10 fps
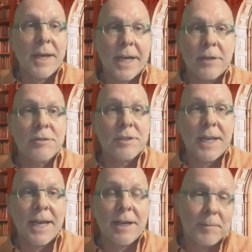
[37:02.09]
the hydrogen
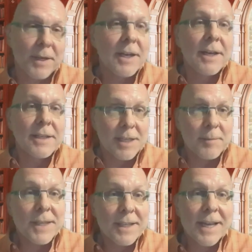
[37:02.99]
atom,
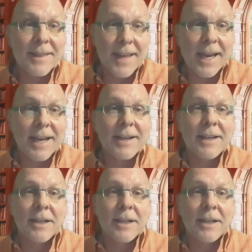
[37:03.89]
something like that.